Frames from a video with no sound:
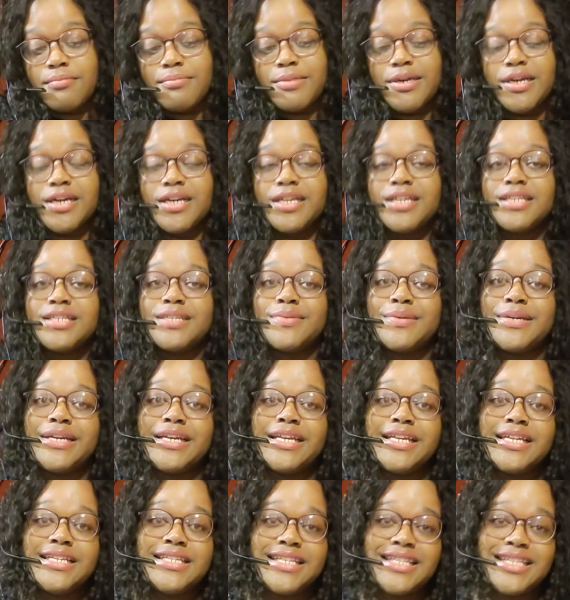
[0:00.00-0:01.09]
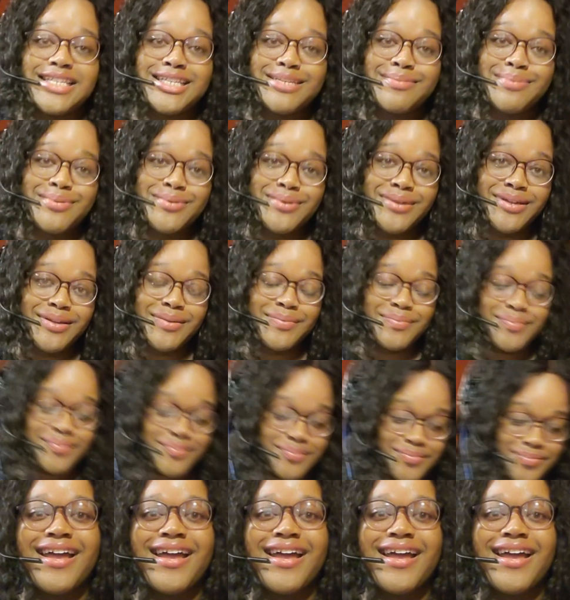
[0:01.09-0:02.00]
But it is what it is at this point.